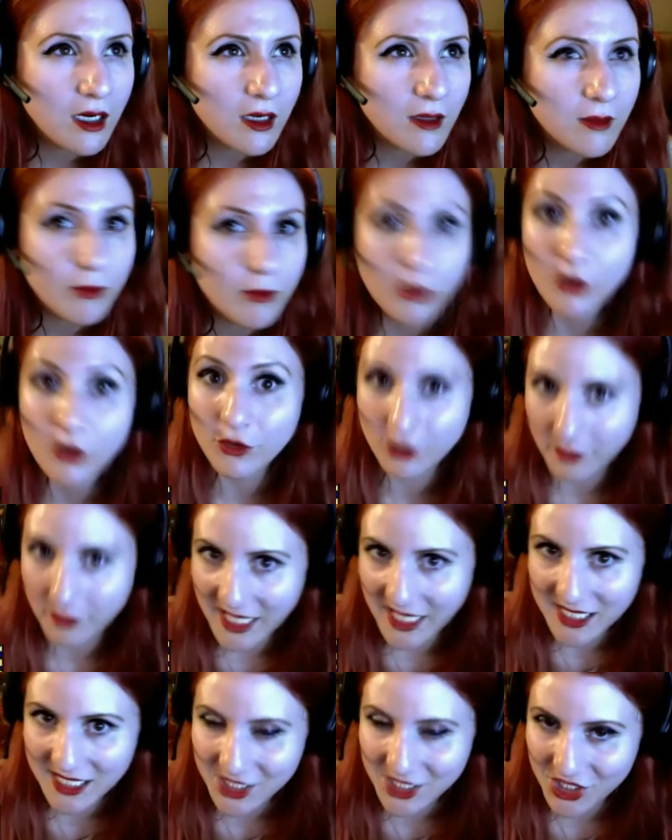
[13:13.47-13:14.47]
portal
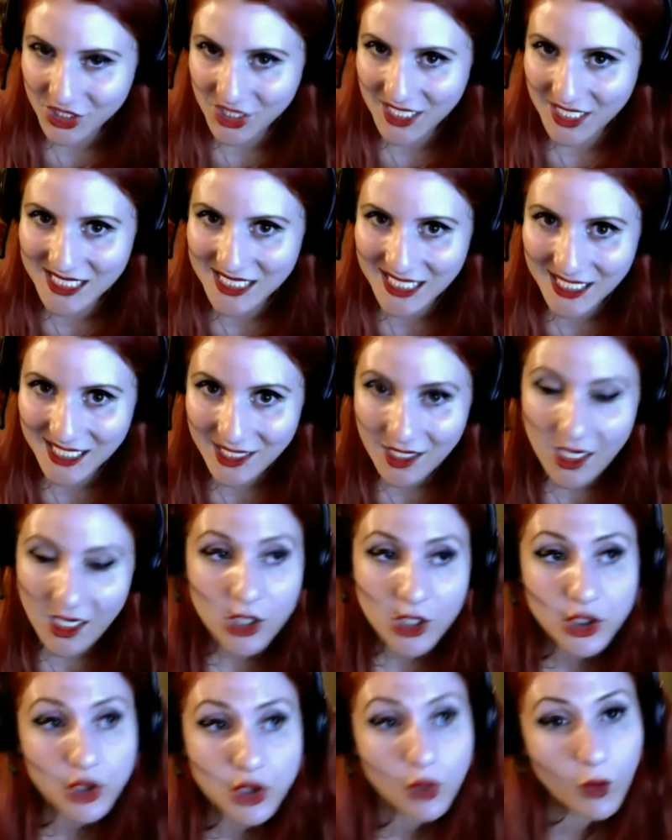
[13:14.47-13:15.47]
passage, that's it,
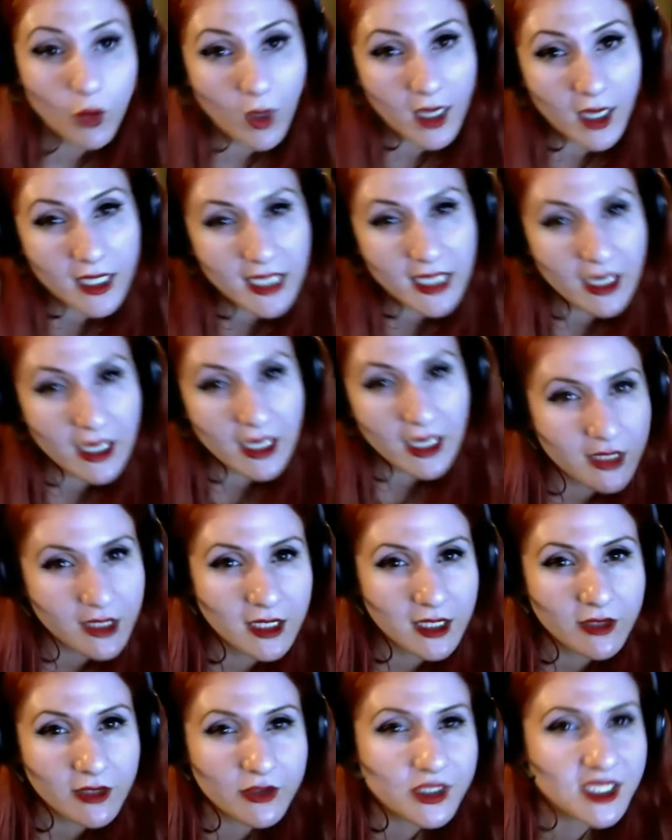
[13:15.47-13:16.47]
to walk out on the
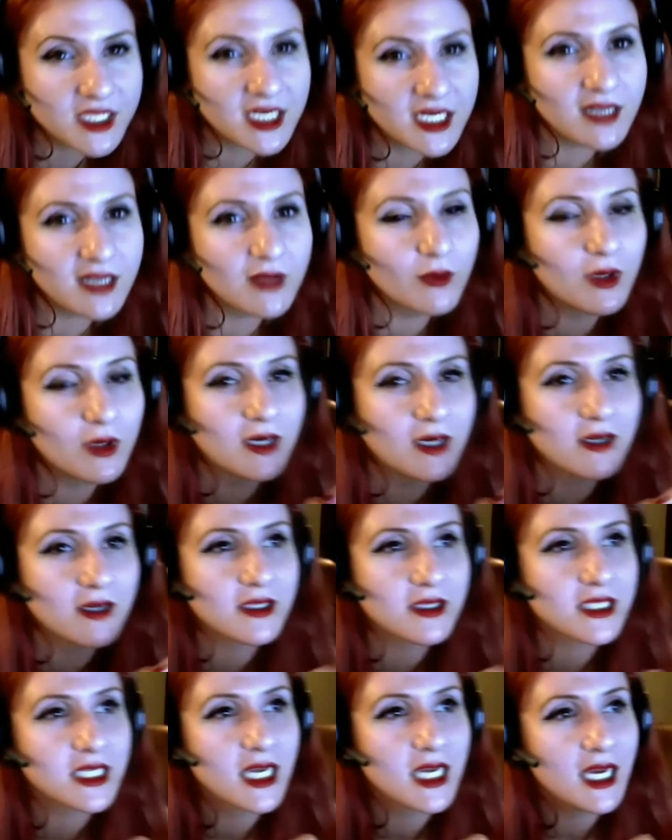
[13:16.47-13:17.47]
other side of the
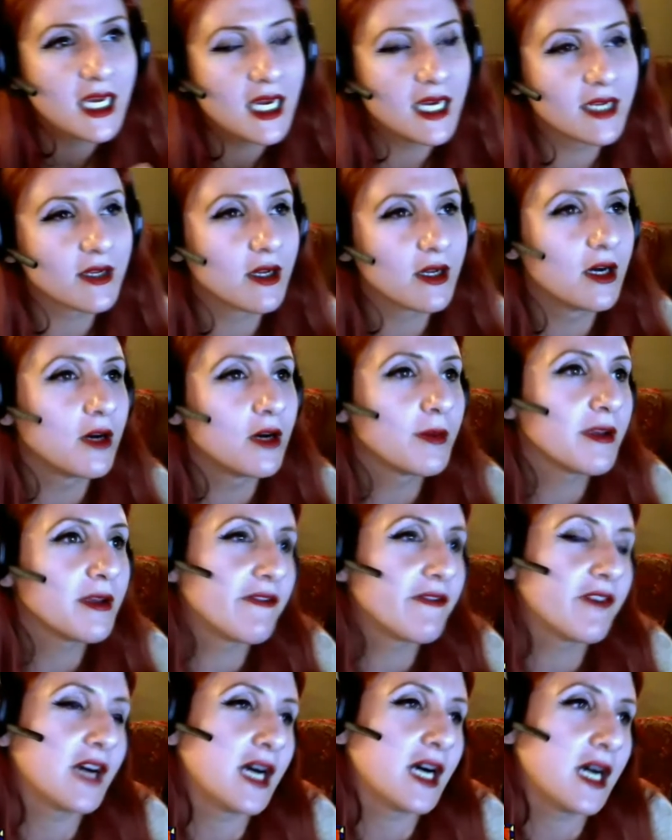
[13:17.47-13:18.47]
walls, and it'll all be
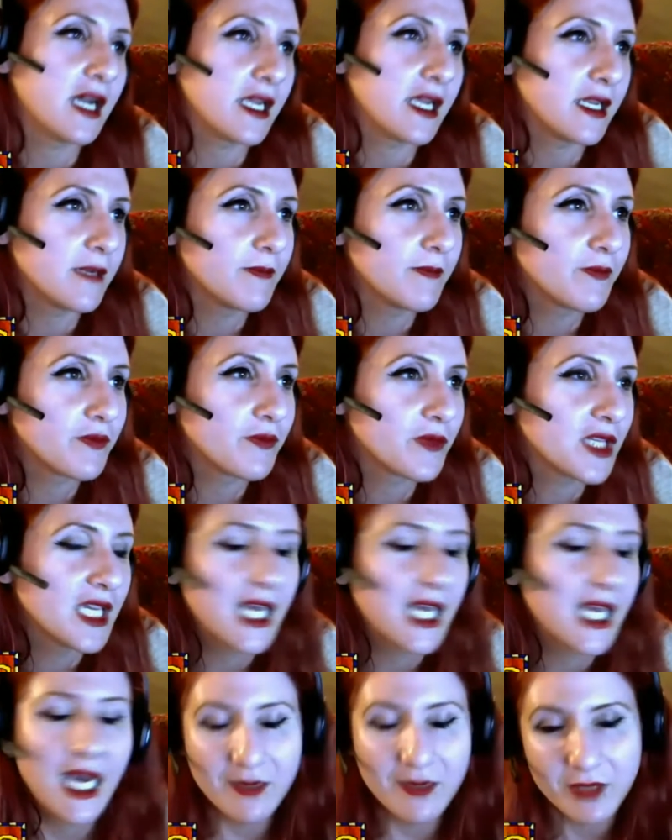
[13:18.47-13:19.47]
fine.
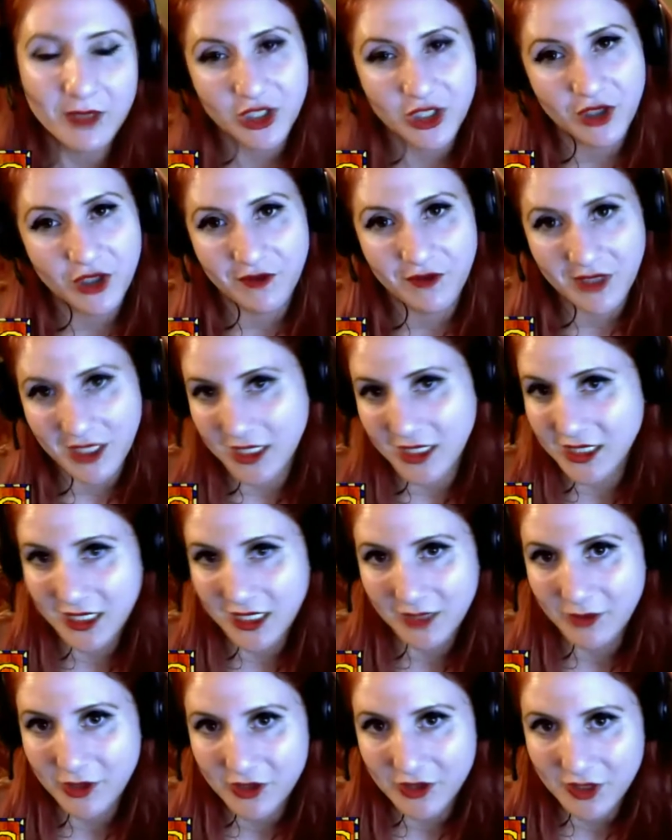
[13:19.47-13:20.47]
I'm not sure if he ended up
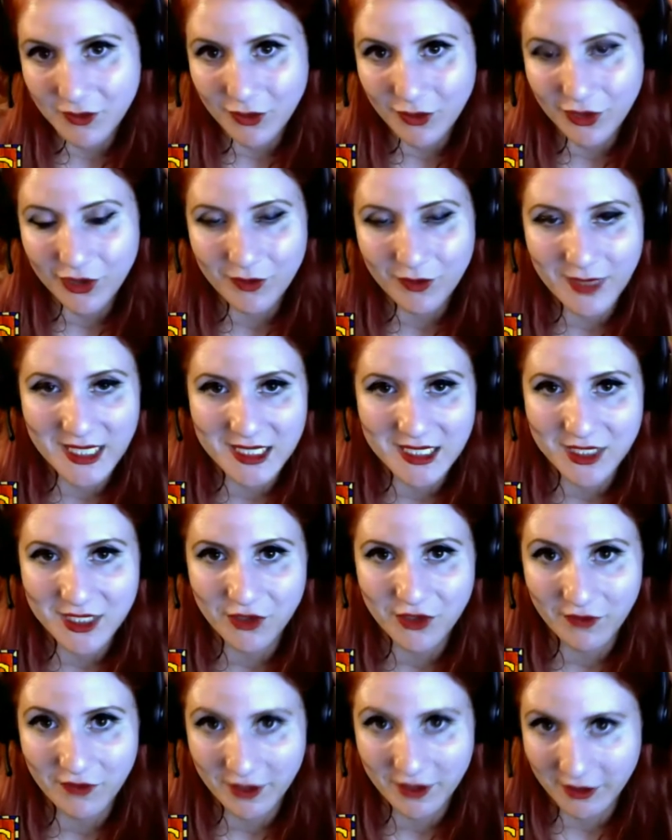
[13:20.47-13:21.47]
using portal passage or
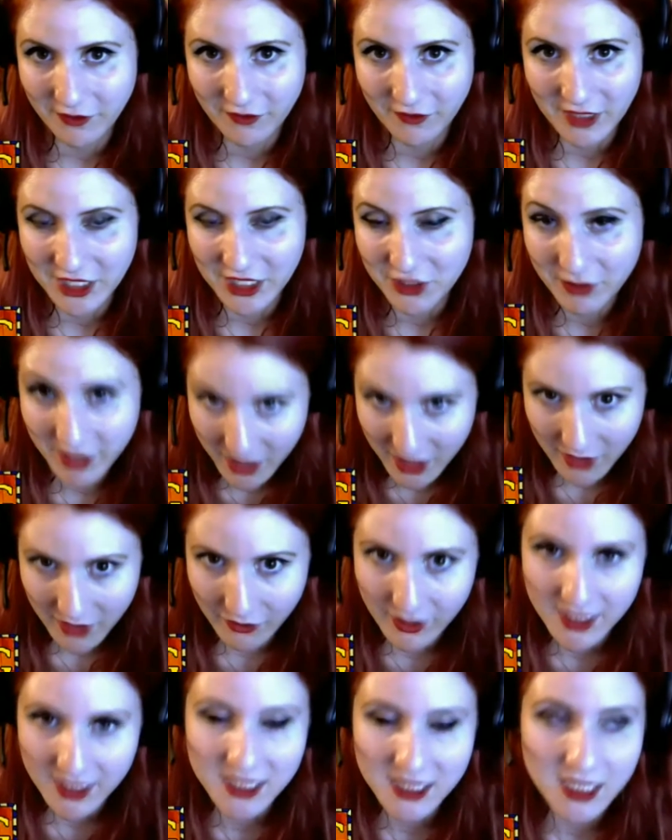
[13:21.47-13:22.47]
flicker flesh, but
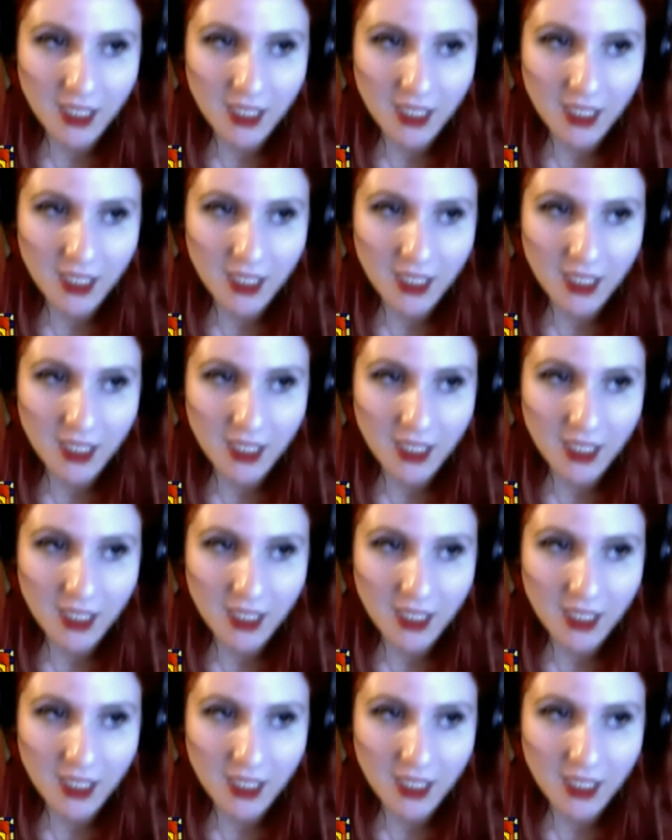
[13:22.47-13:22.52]
anyways,